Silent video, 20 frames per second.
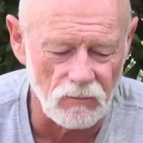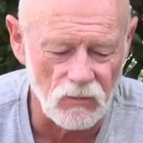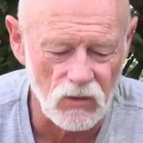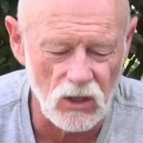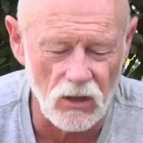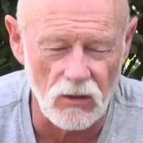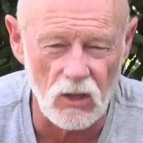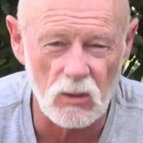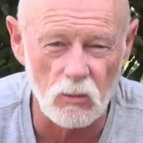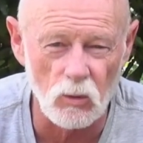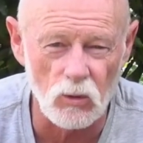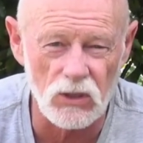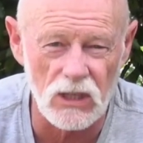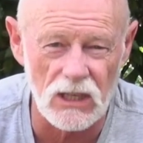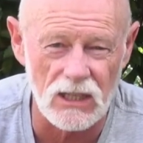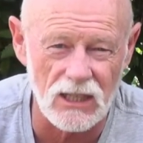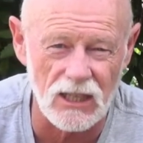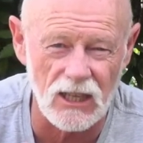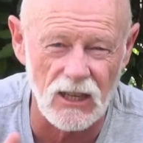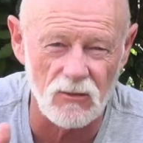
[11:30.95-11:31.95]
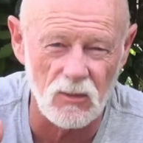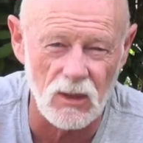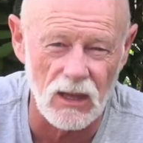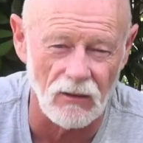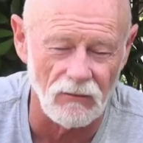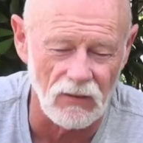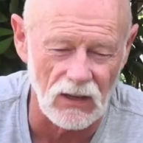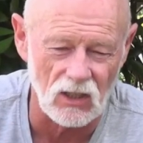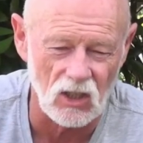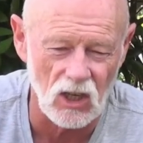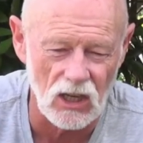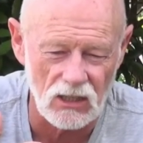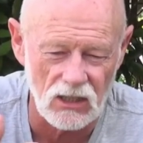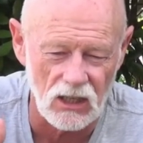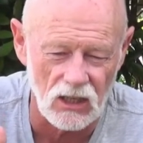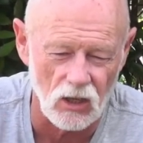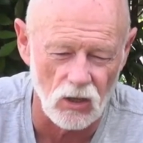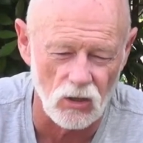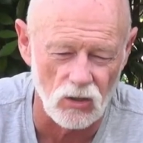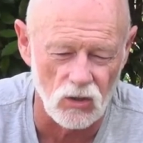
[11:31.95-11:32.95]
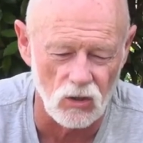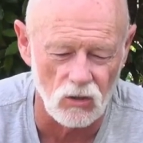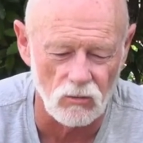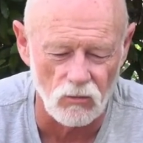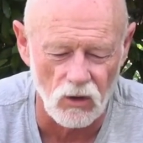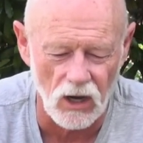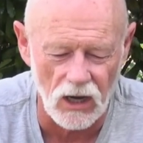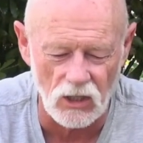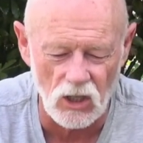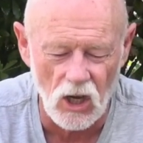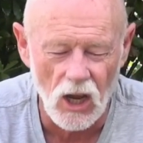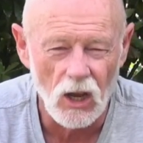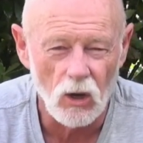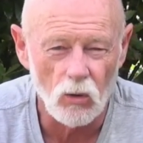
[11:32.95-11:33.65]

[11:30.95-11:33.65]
So the small sensor gives me that fantastic zoom range.